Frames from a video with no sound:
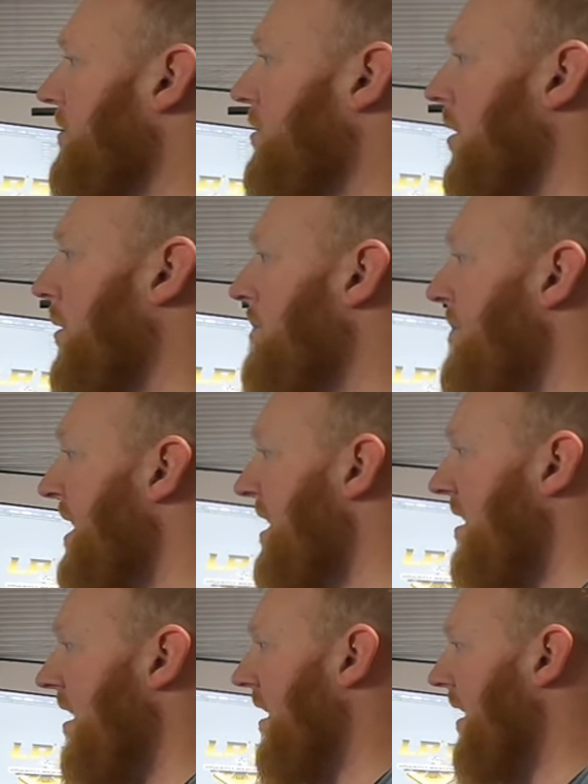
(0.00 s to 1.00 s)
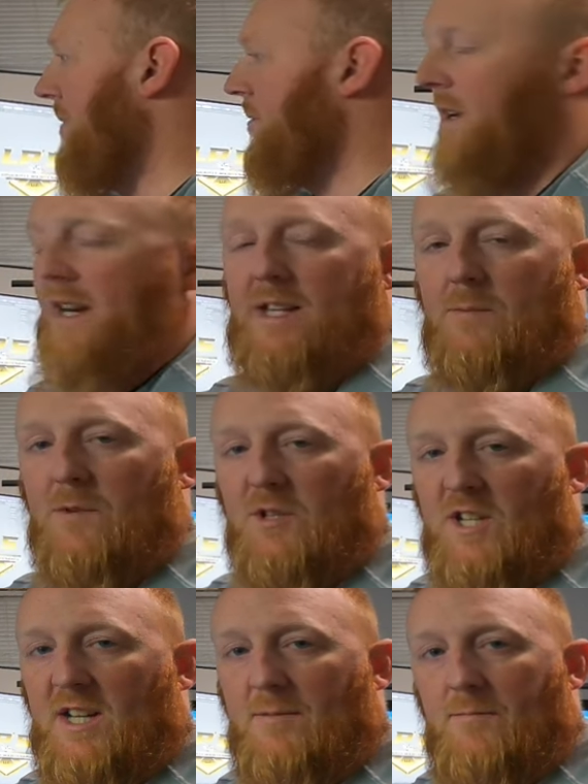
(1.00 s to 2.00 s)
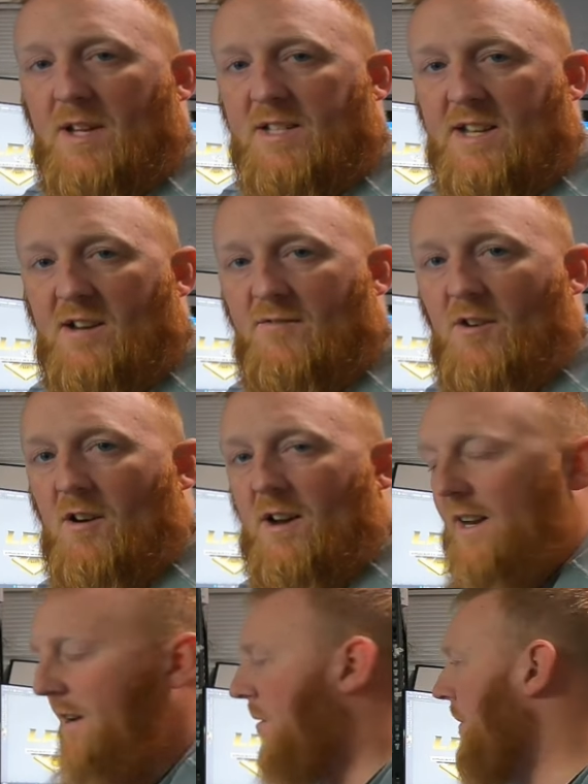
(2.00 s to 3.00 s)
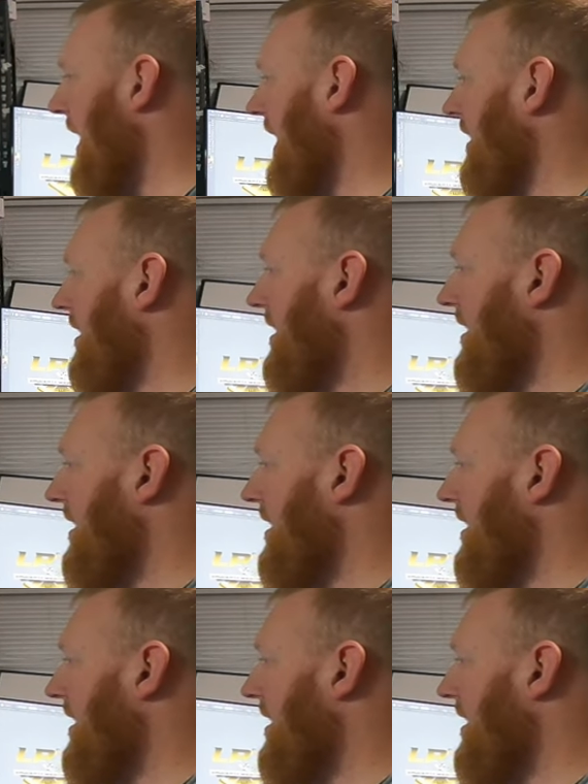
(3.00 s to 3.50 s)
So uh, I'm looking at the machine. I see how far I gotta go back.